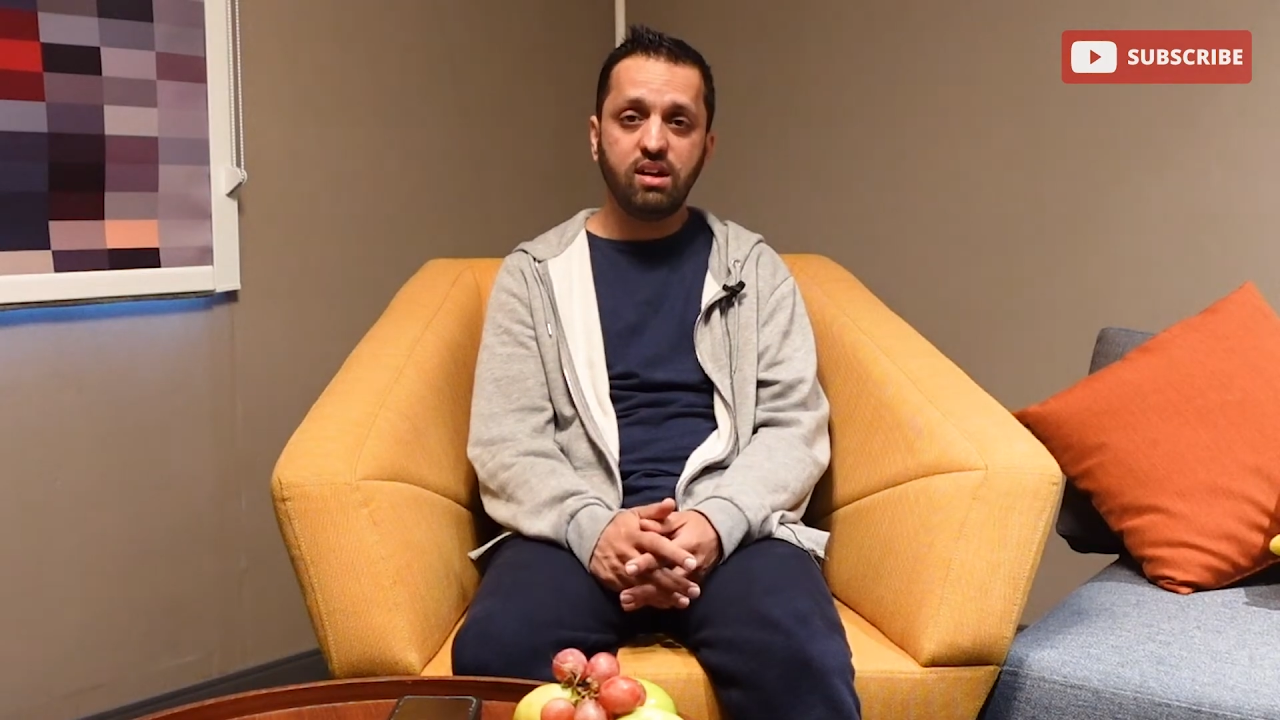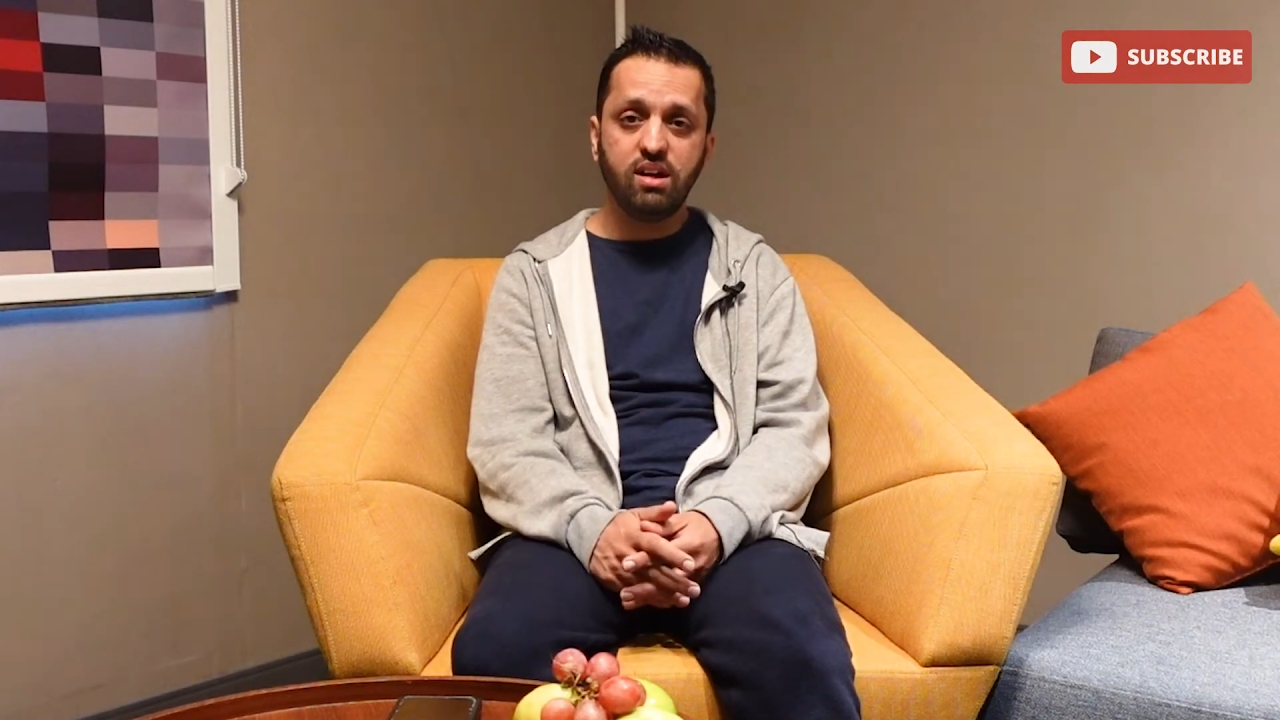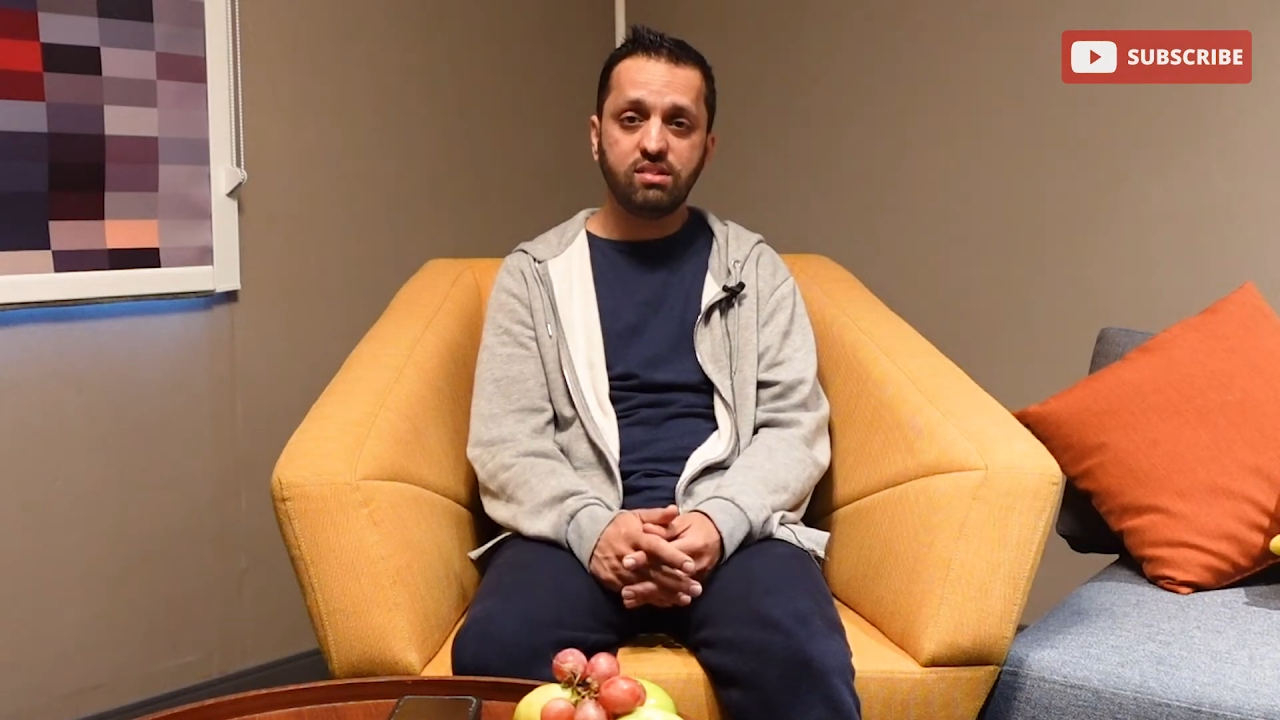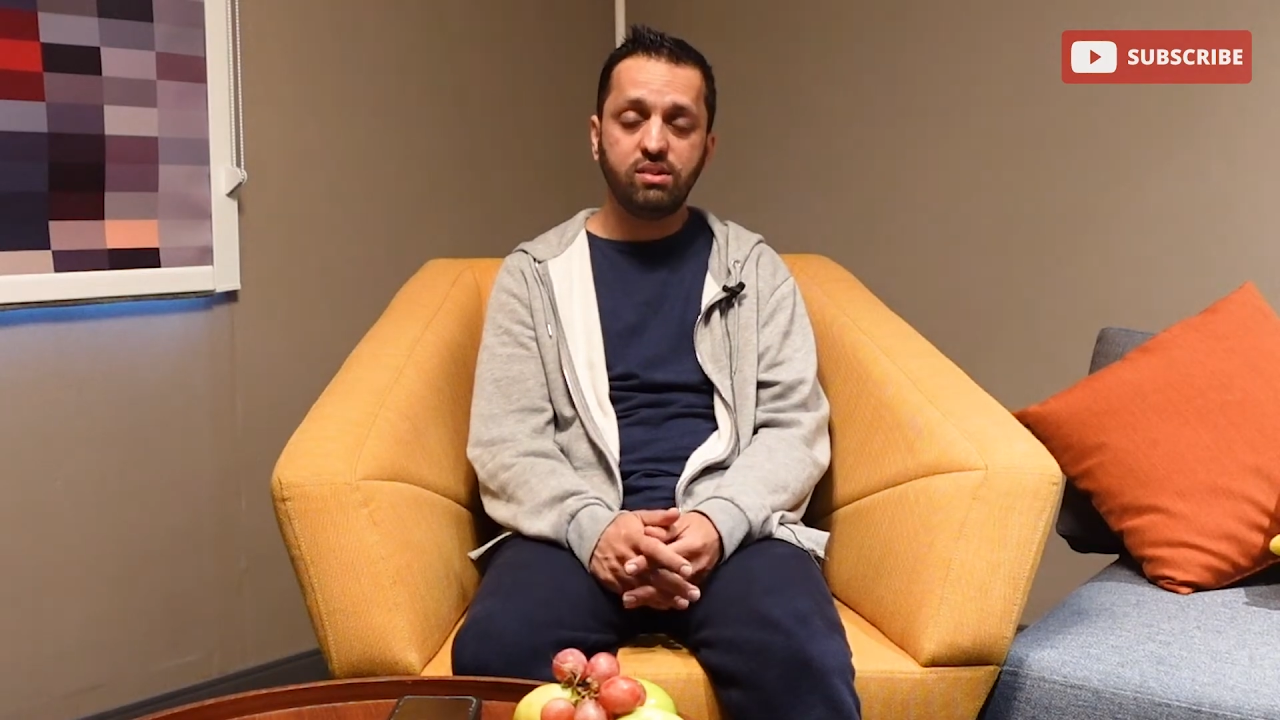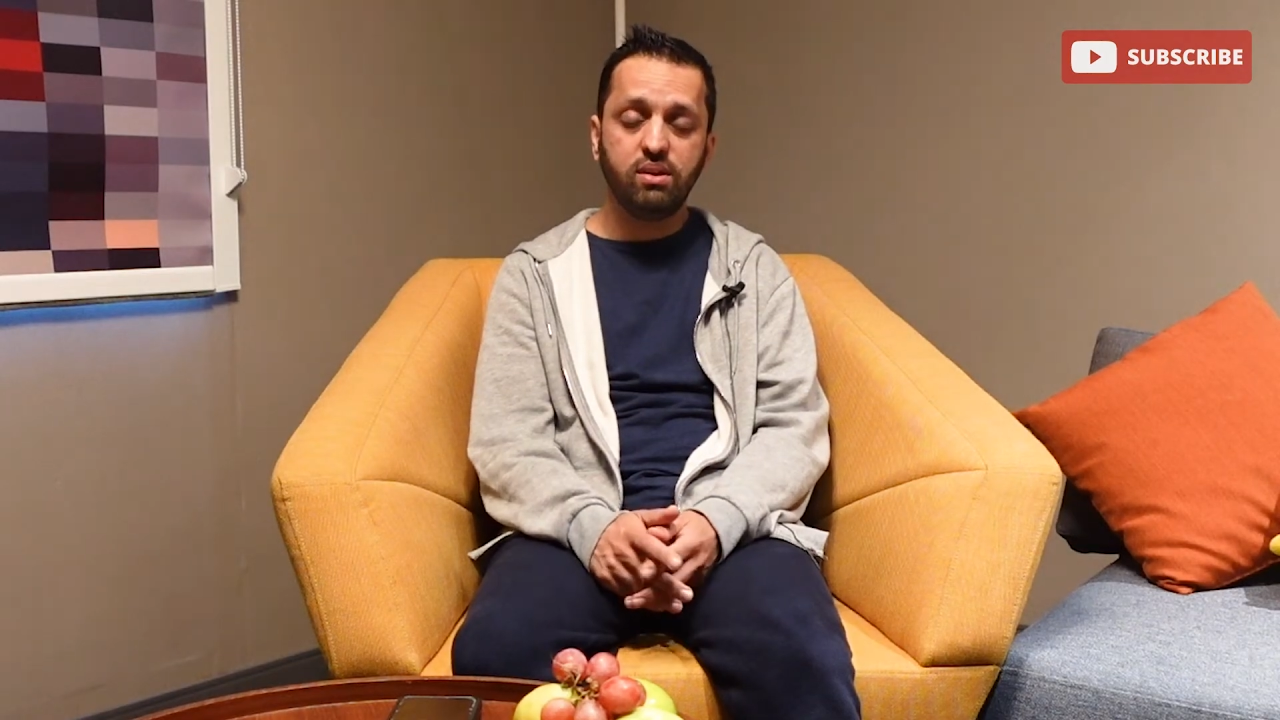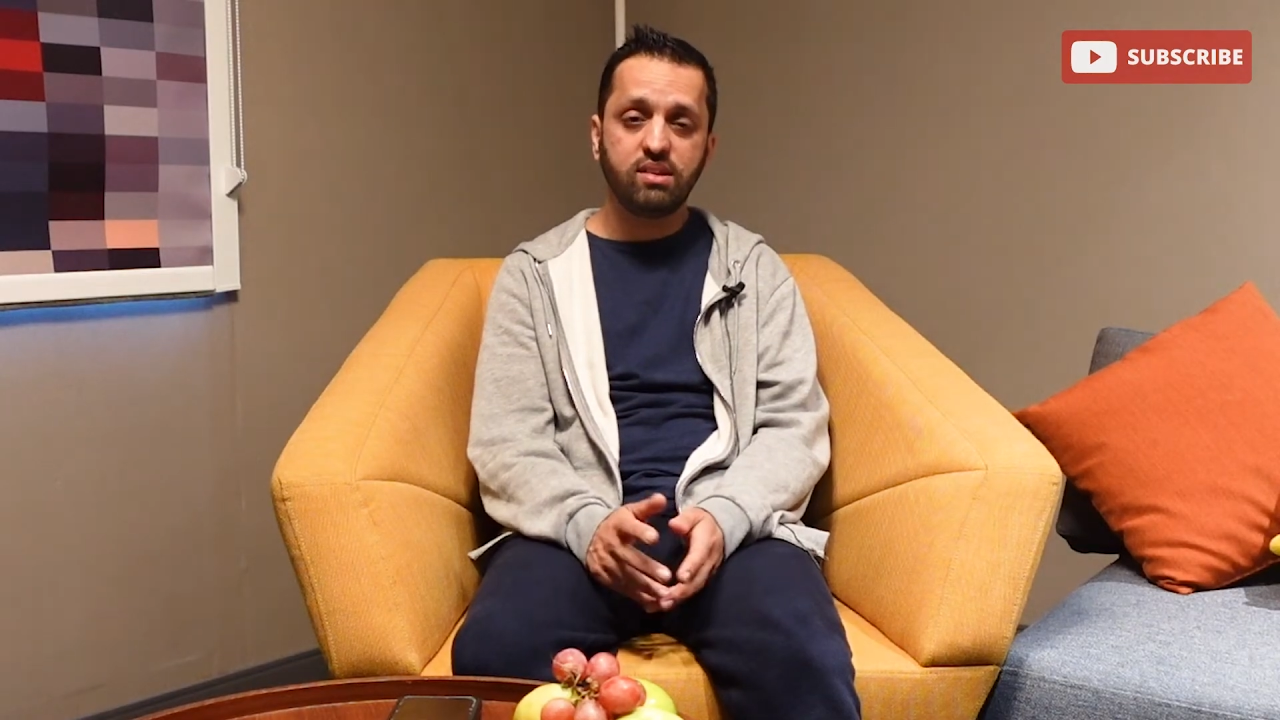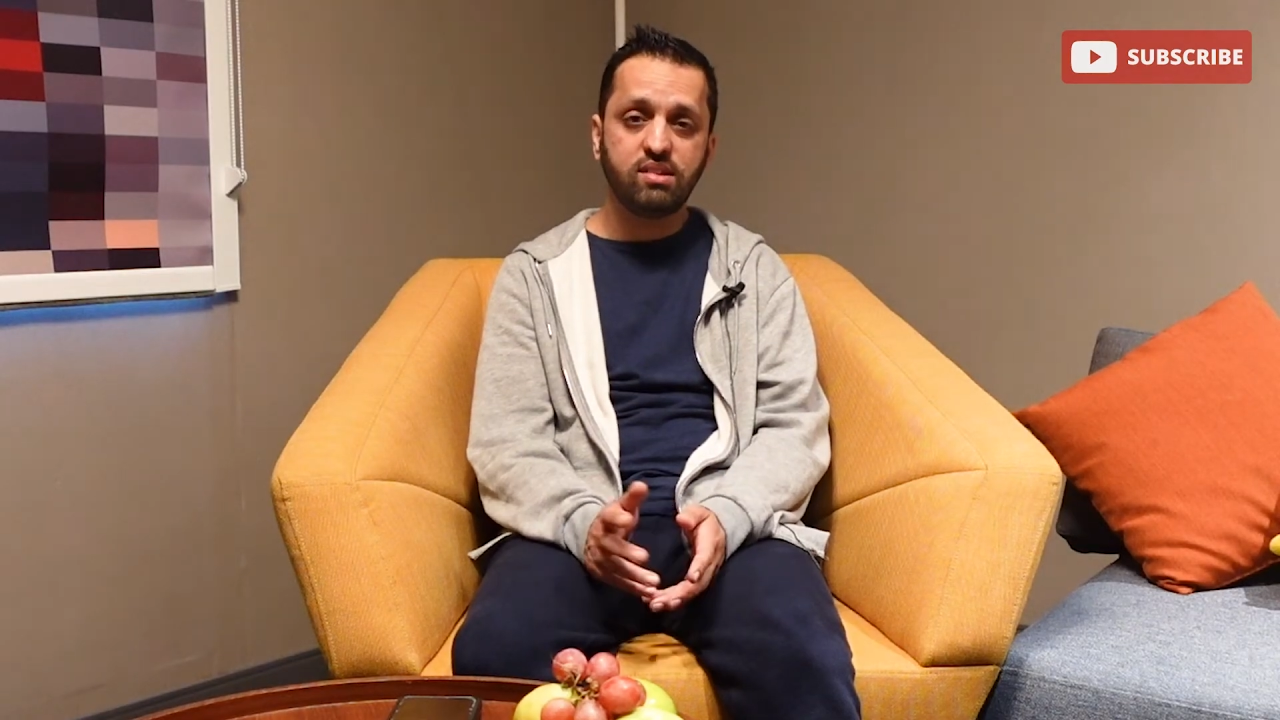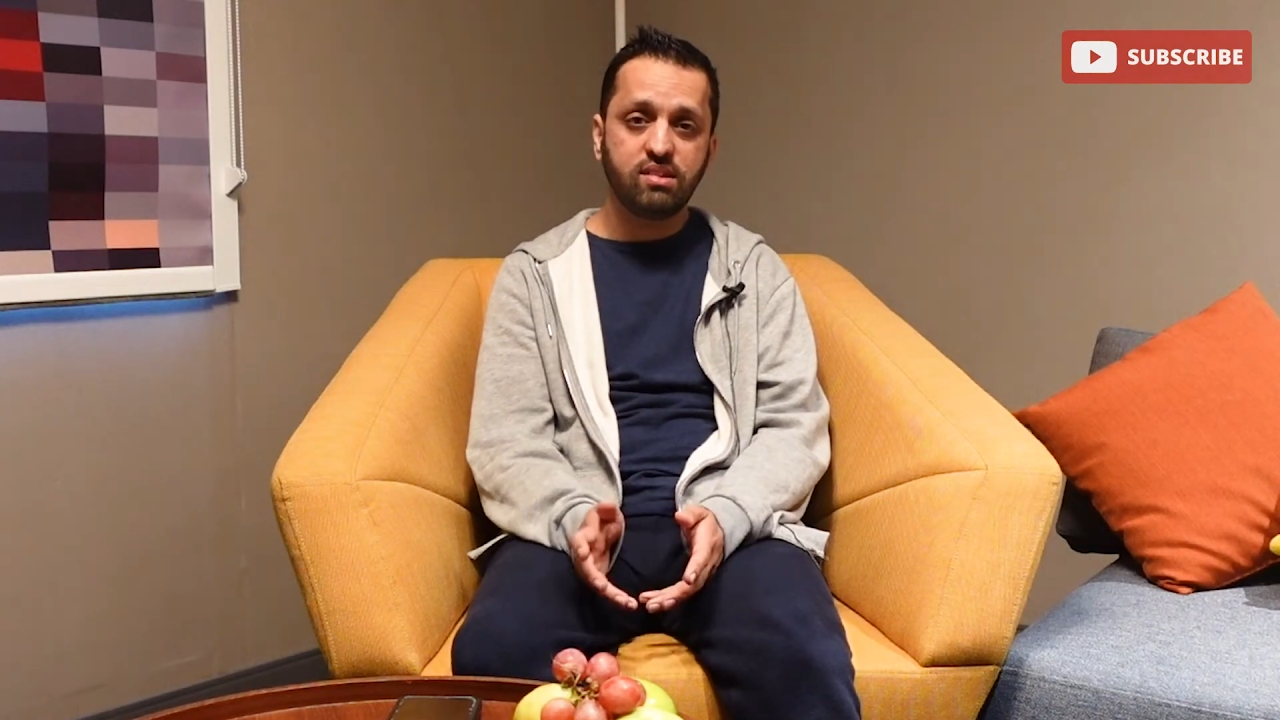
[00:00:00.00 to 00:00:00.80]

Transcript: ask the UX